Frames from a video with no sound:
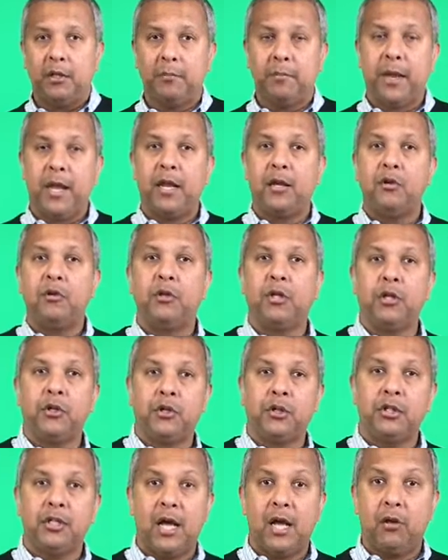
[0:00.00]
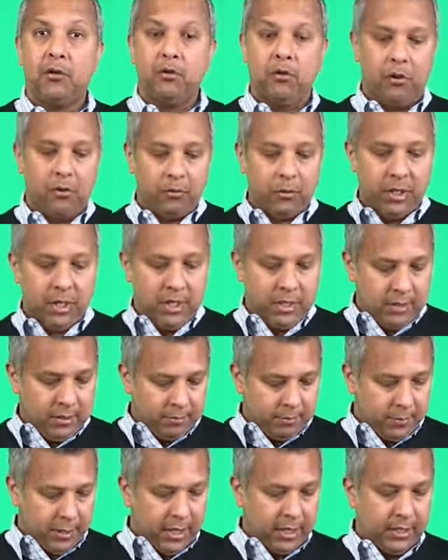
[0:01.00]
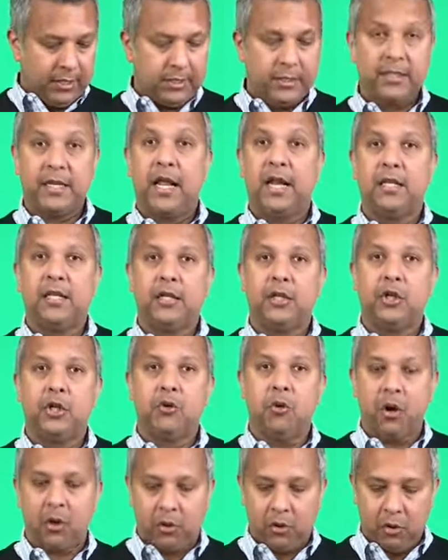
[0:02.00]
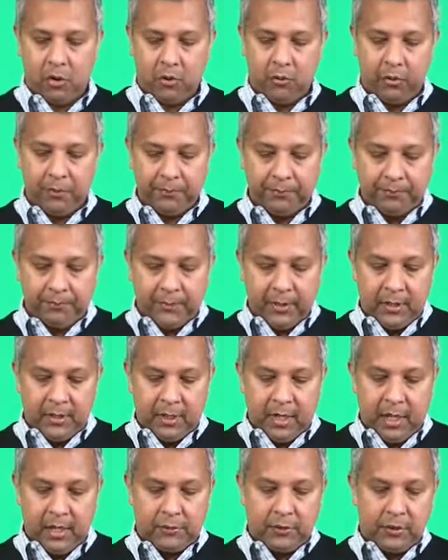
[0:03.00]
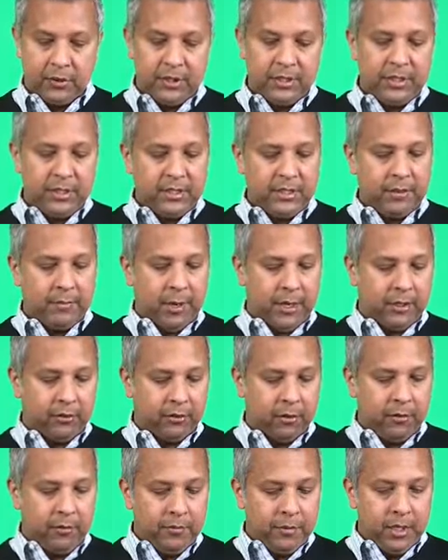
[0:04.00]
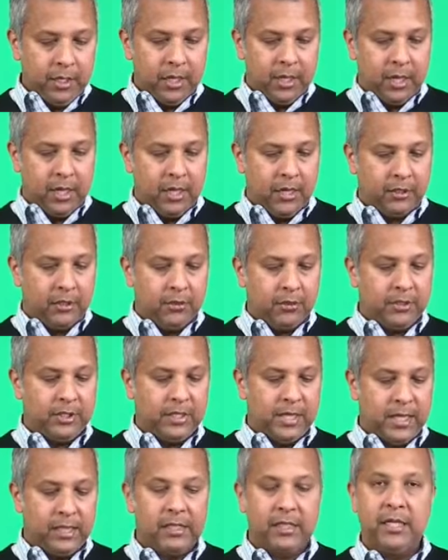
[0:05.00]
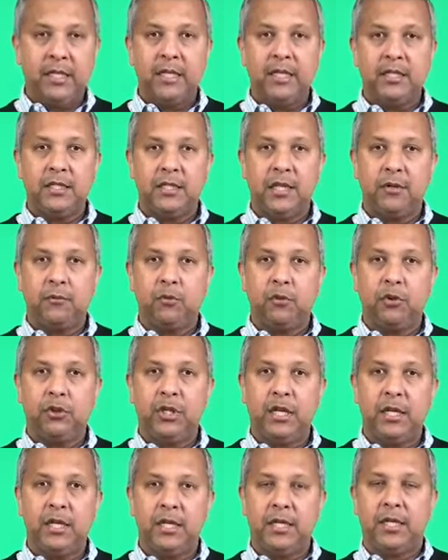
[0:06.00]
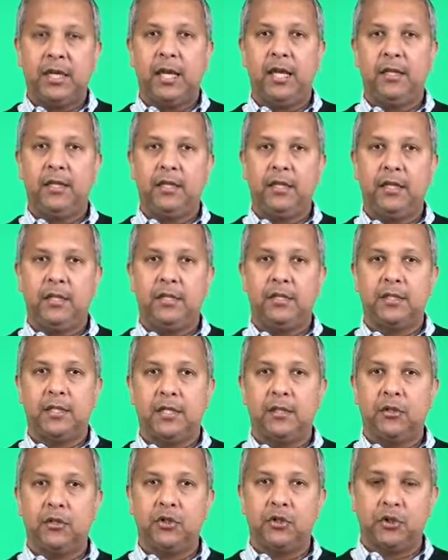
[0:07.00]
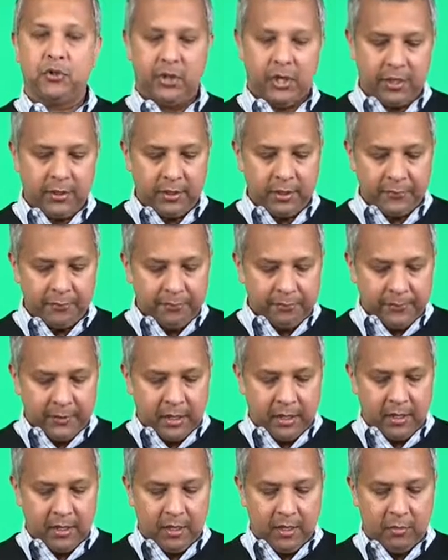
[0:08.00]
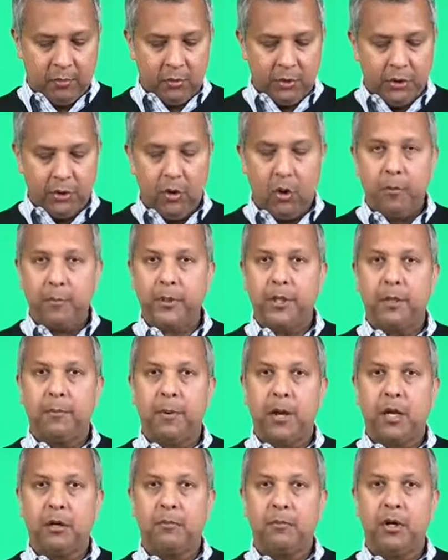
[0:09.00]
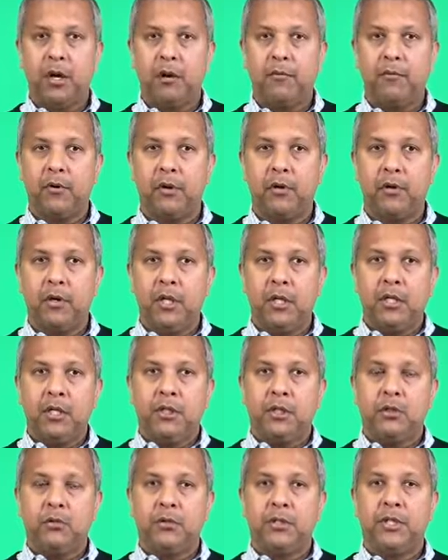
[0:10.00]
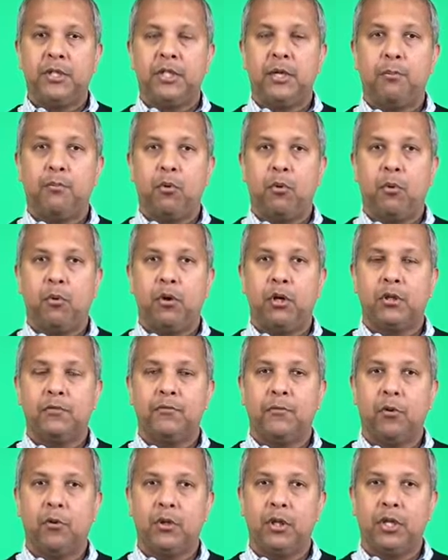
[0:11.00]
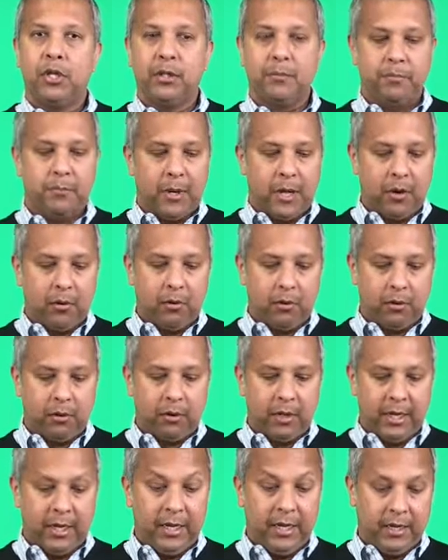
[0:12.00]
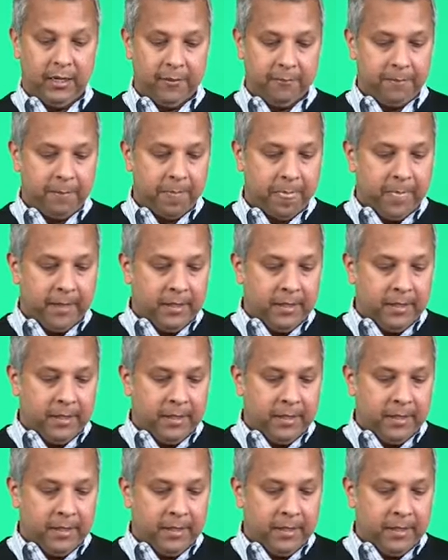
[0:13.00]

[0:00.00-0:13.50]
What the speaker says: manual that you can download by scanning the QR code. So this is the micro. You'll see LEDs that will indicate the signal strength. When you open the bottom cover, you'll see a port for the power in.